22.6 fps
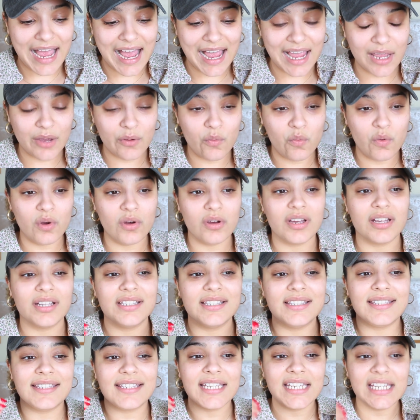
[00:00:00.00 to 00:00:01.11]
I will
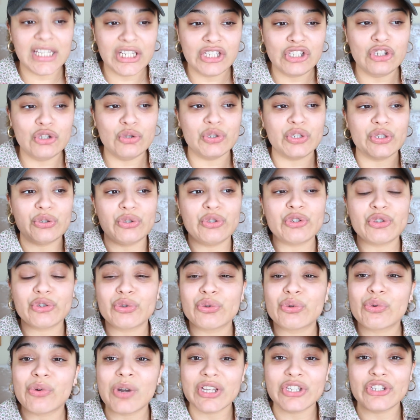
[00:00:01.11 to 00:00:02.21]
continue to
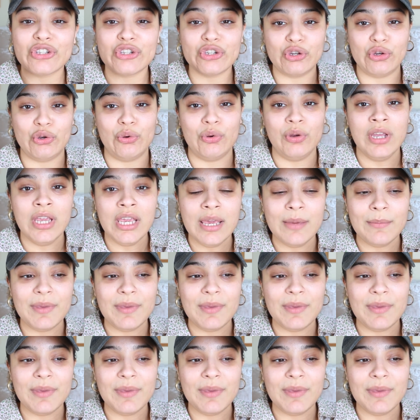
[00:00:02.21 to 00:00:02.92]
trust you,